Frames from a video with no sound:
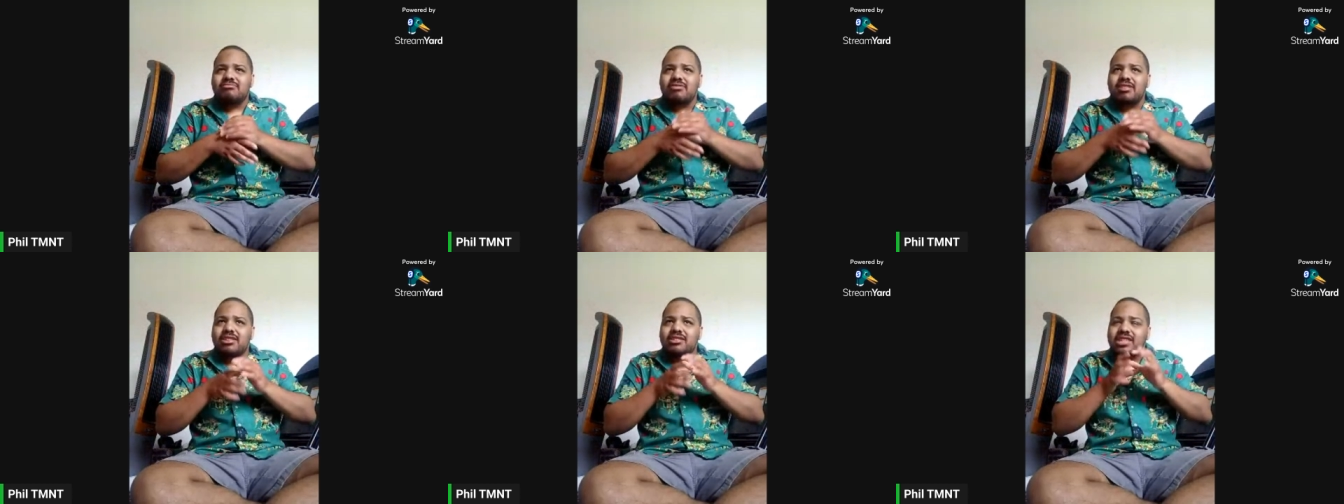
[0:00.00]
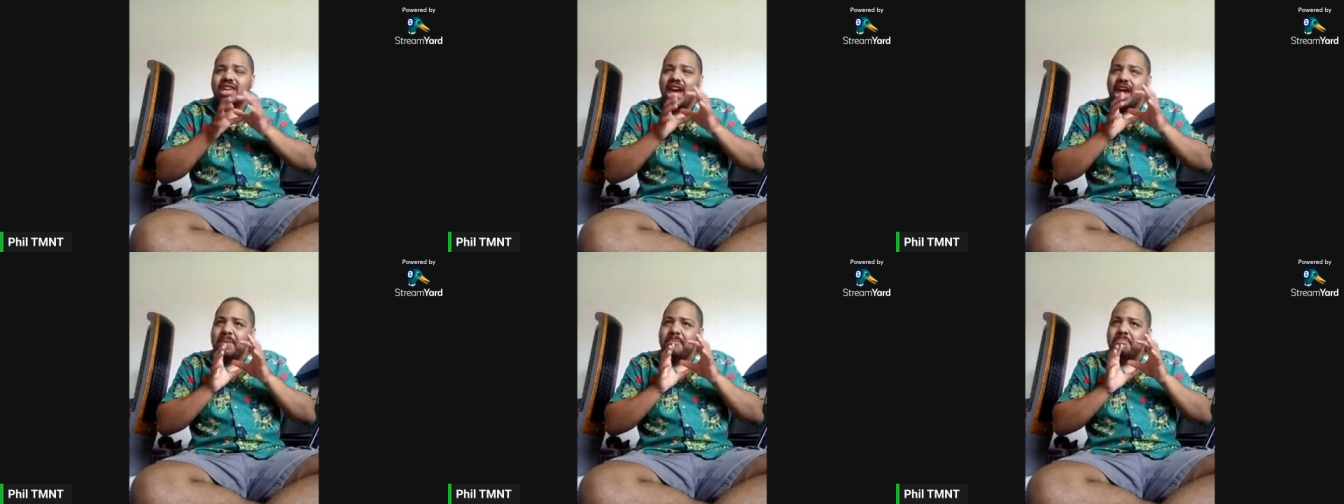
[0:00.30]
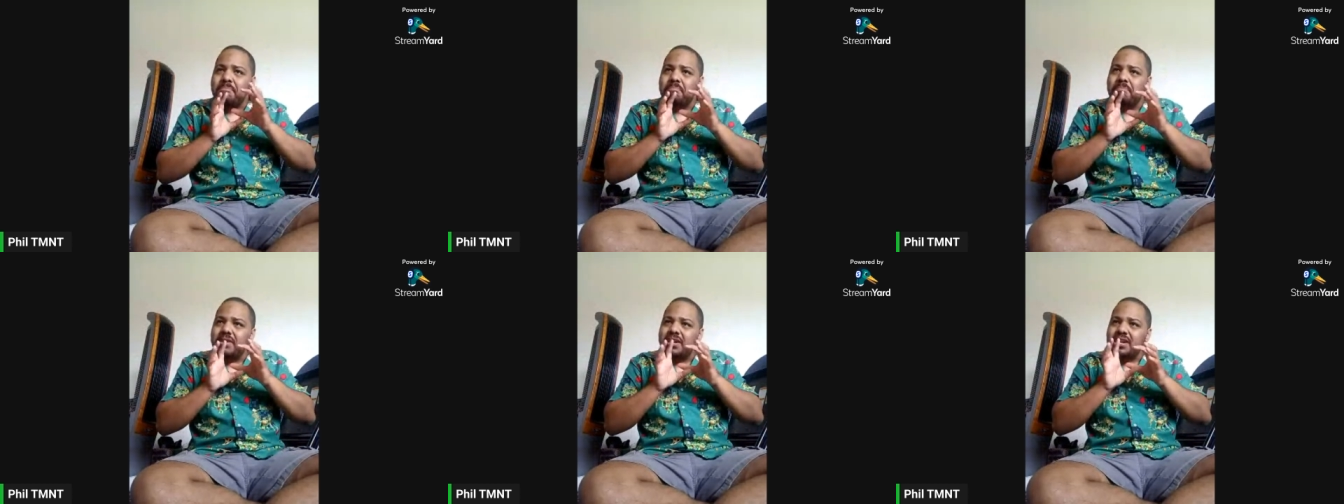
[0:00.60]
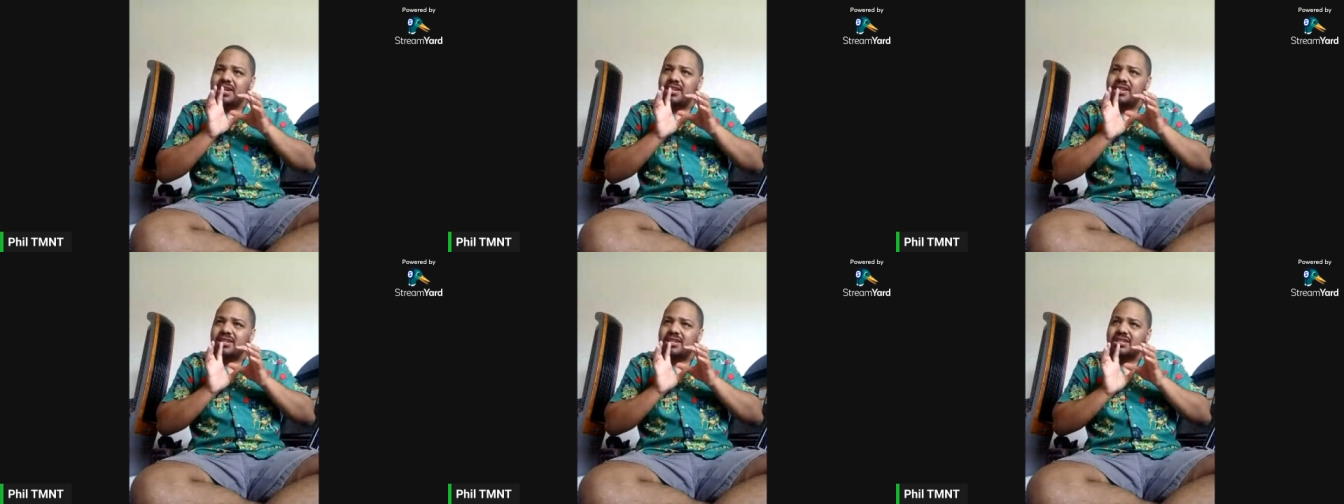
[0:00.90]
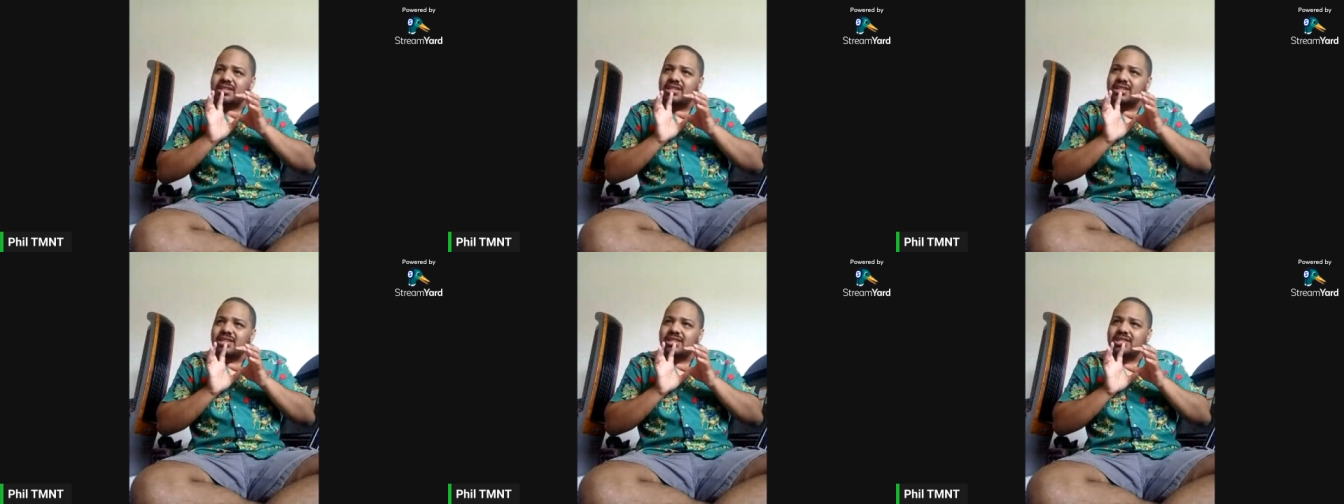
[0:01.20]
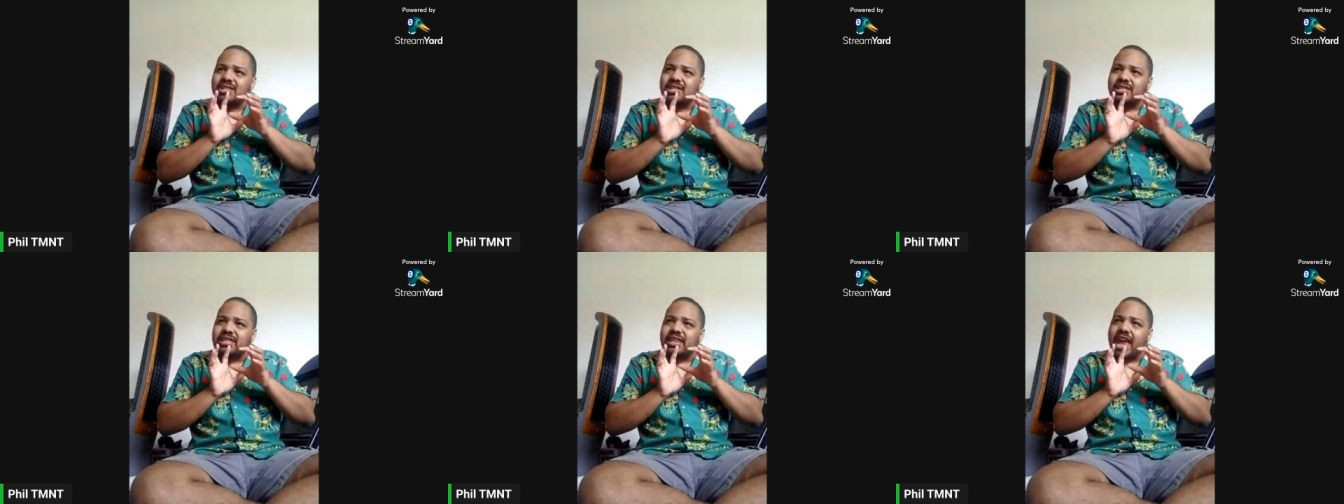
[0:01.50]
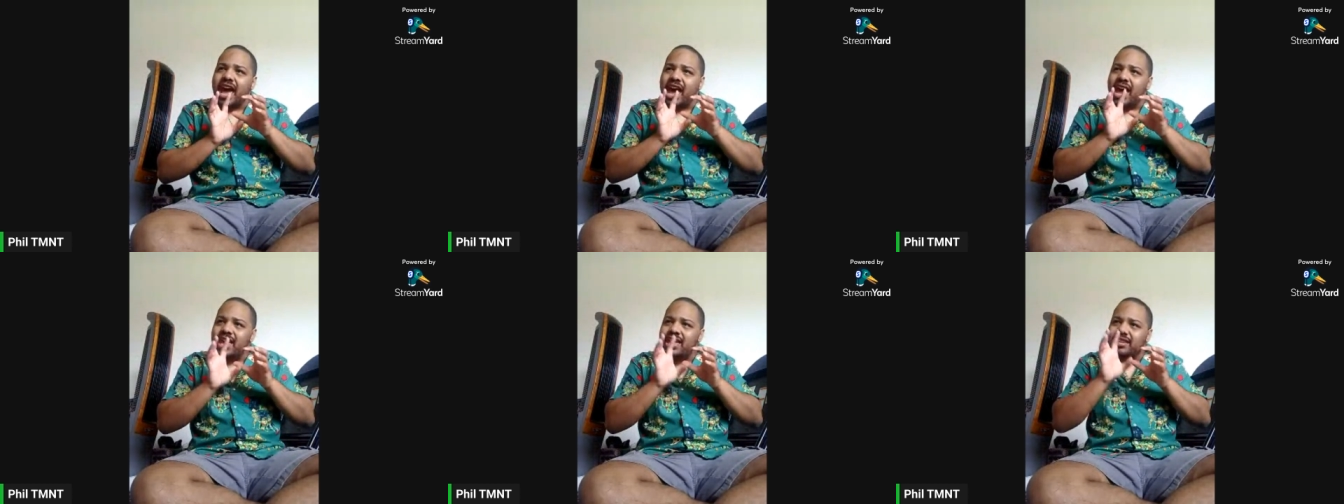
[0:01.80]
a tad bit
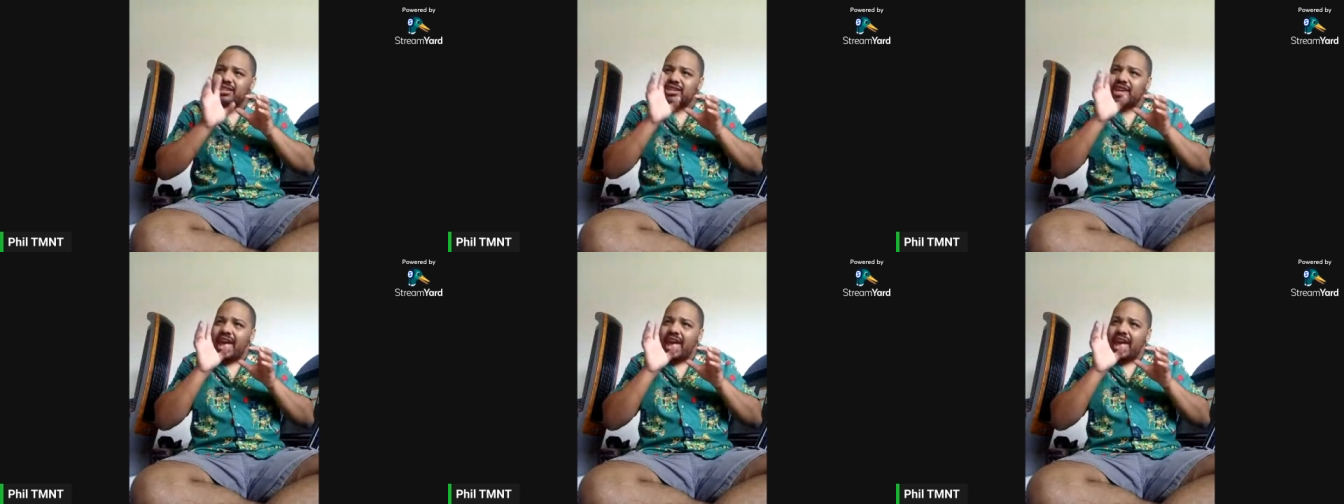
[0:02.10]
not